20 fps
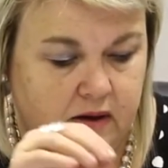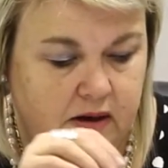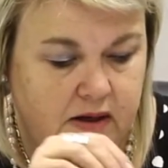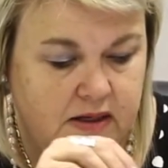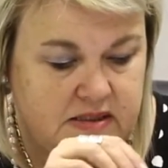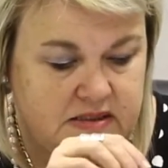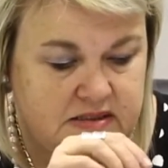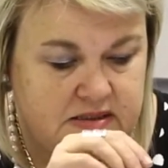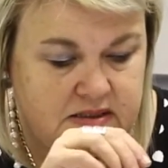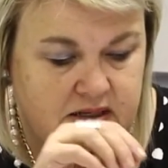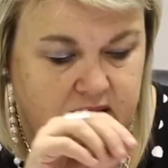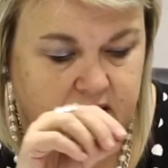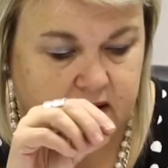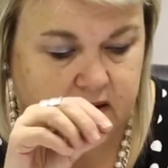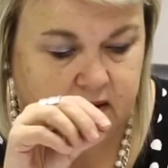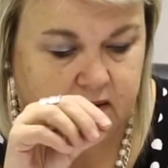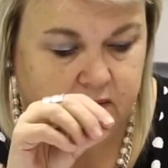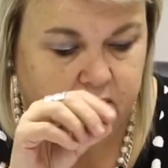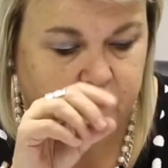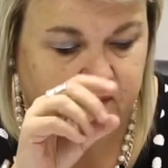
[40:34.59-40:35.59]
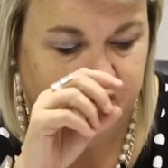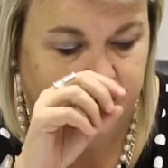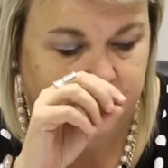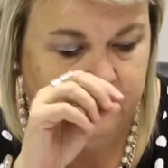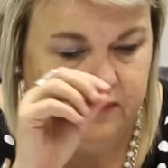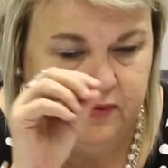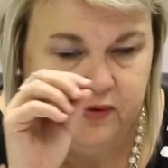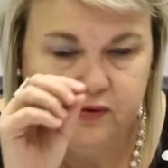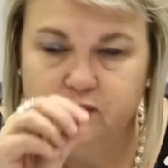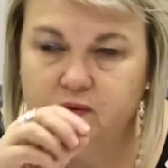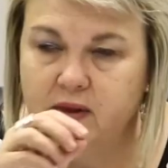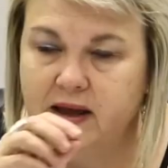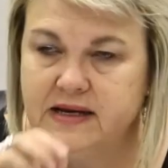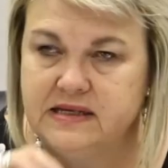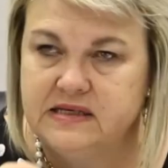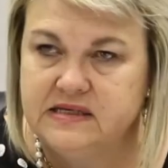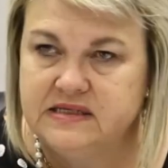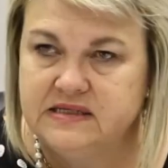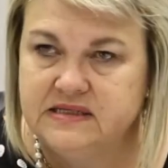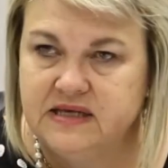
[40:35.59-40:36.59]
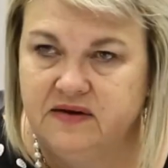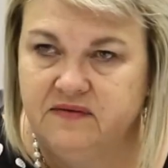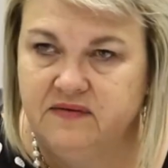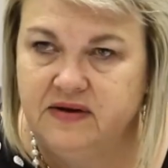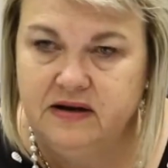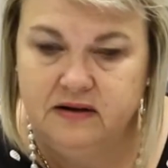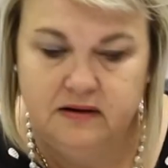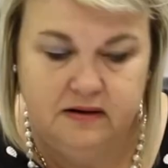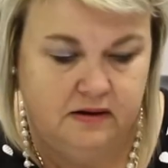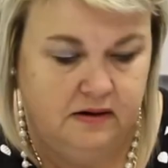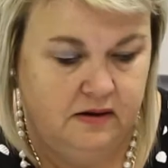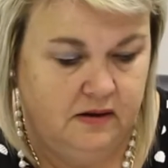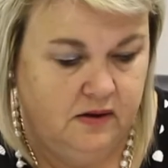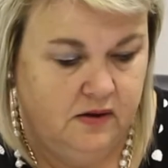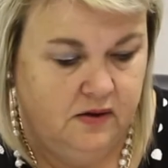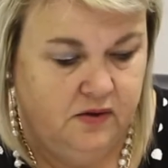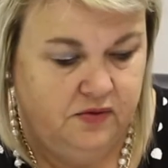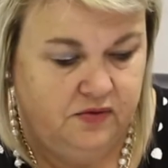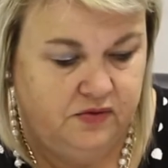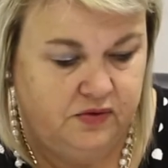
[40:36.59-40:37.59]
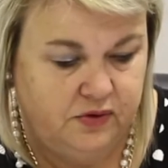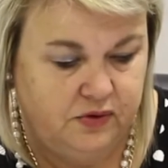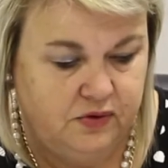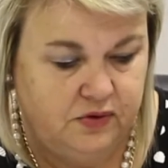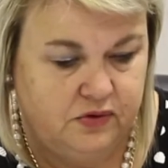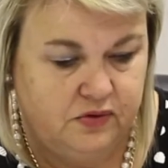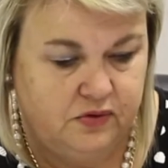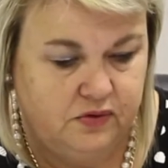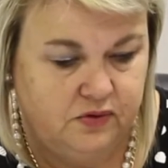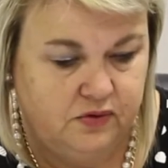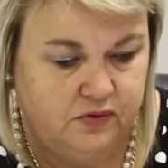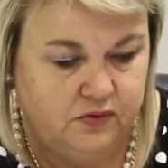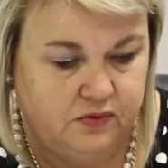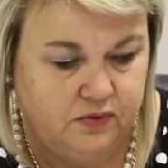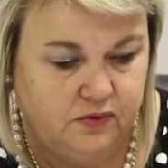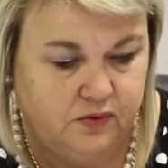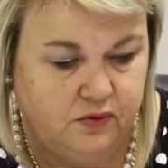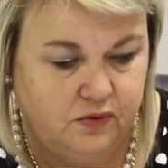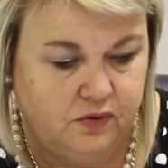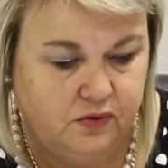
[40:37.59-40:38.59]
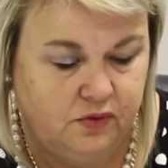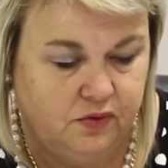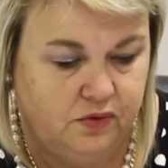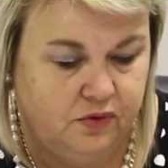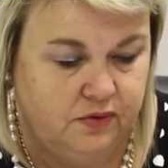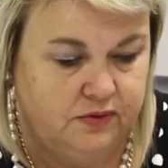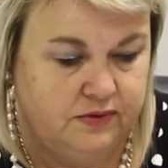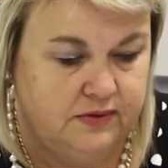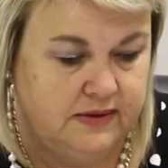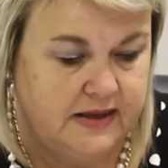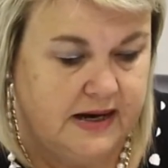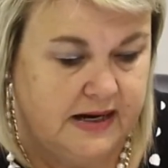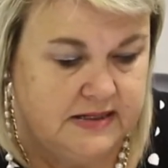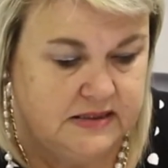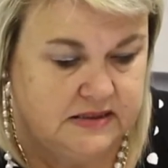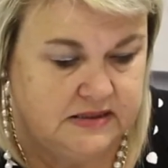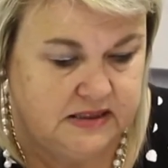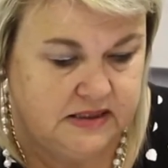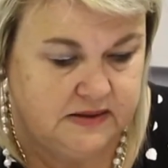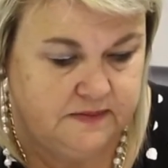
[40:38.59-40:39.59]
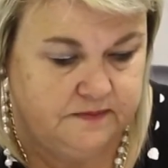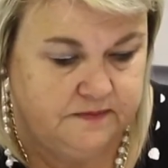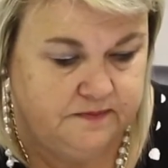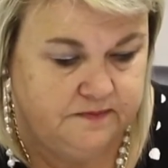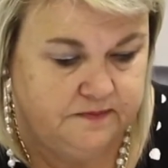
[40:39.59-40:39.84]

is from Rule 87 through to Rule 90.